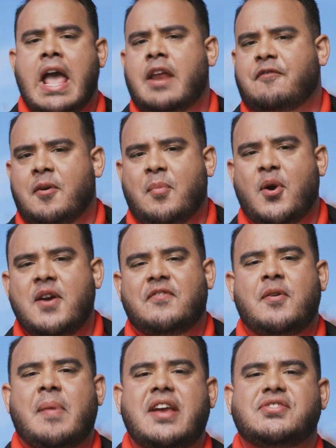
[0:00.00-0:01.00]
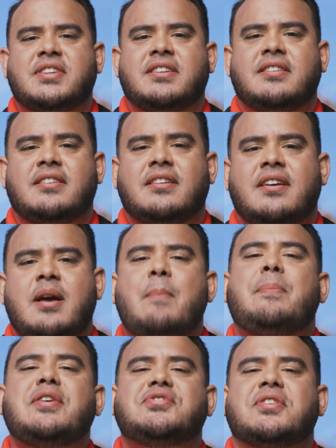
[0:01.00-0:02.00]
And for more information,
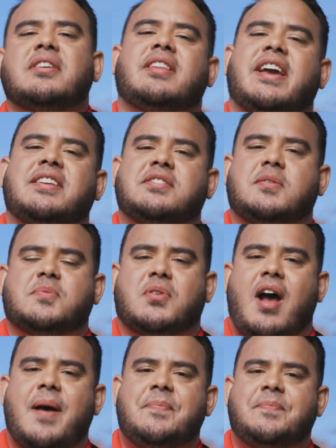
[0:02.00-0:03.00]
be sure to like and subscribe.